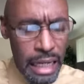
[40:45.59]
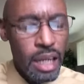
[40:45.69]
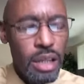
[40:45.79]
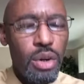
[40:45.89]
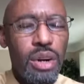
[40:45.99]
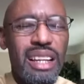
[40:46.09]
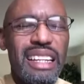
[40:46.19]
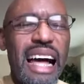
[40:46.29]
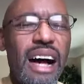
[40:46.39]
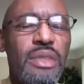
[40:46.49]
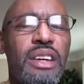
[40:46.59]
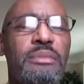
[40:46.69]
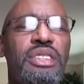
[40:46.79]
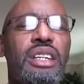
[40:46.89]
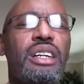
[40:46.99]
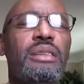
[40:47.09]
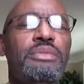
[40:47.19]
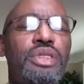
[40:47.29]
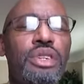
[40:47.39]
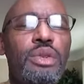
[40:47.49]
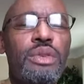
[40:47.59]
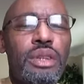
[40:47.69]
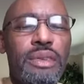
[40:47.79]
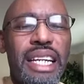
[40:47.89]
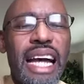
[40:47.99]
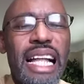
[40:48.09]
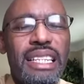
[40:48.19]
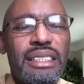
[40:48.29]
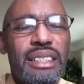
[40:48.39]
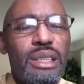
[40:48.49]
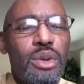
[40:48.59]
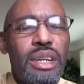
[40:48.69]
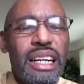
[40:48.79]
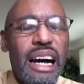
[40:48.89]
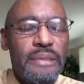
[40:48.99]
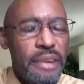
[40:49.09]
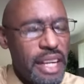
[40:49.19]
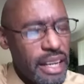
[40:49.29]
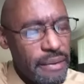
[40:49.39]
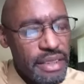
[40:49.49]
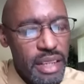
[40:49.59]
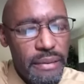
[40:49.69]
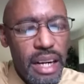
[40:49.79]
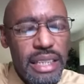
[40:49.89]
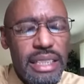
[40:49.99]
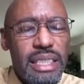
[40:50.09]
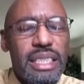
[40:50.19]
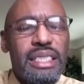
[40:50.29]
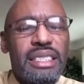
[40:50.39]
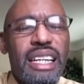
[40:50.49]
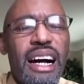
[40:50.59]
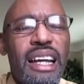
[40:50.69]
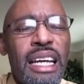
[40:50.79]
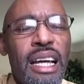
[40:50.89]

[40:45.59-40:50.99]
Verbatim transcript: Lord, allow them to come to you in a reality, Lord God. Forgive us of our sins, God.